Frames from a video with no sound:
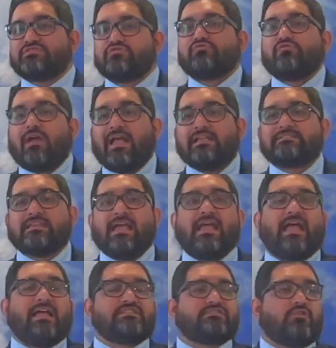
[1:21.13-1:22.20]
Christ
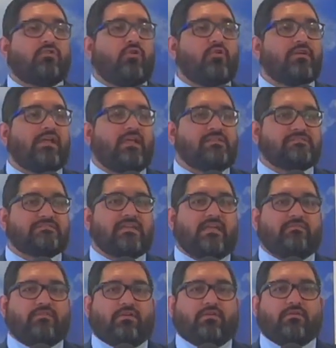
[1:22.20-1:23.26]
as our Lord and
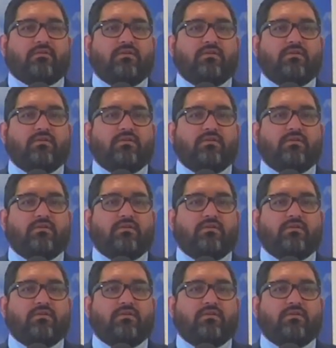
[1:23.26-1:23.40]
Savior.